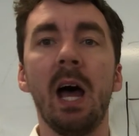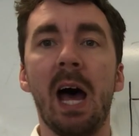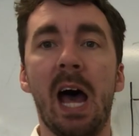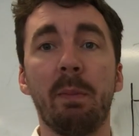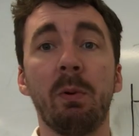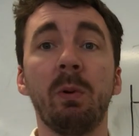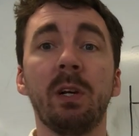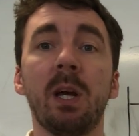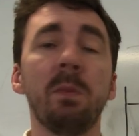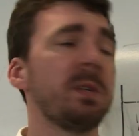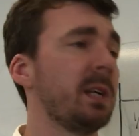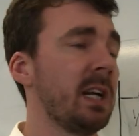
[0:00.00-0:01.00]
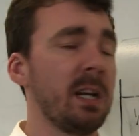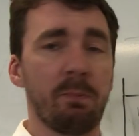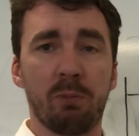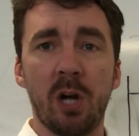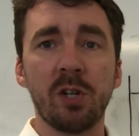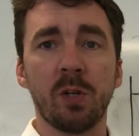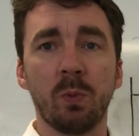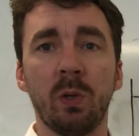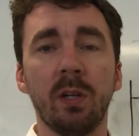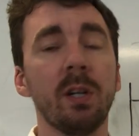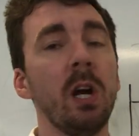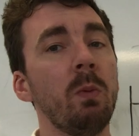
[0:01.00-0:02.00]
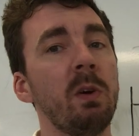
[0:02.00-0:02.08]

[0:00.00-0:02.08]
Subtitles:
but when it comes to that kind of project work,